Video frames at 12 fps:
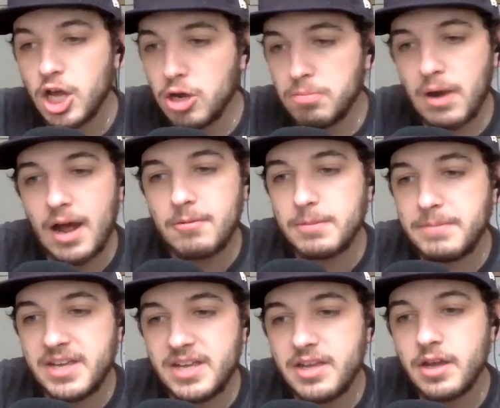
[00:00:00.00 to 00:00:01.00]
He'll probably
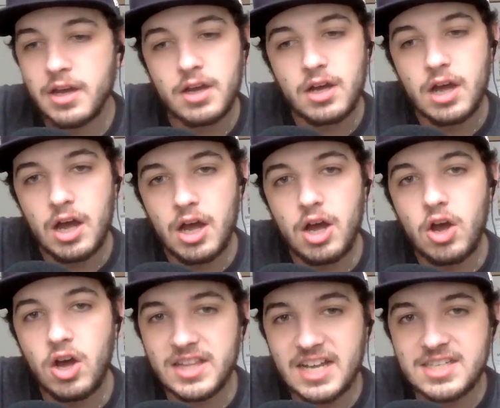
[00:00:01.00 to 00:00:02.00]
be uh,
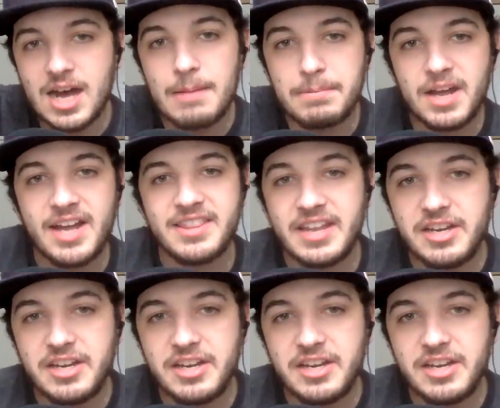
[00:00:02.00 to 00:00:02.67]
on that top line.